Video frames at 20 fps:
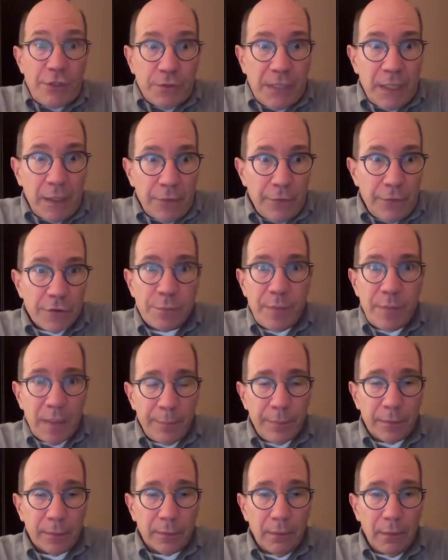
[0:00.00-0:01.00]
you kill those
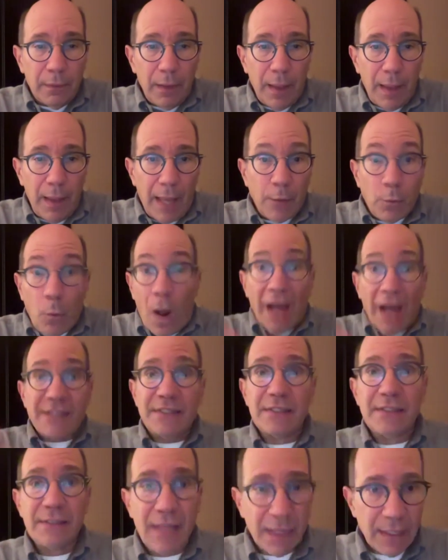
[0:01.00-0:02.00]
people? And why is
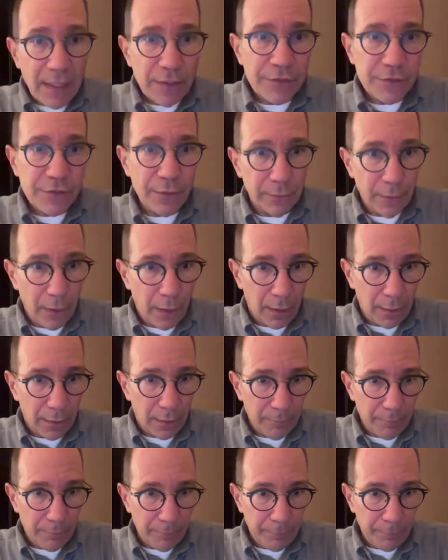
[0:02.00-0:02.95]
this taking so long?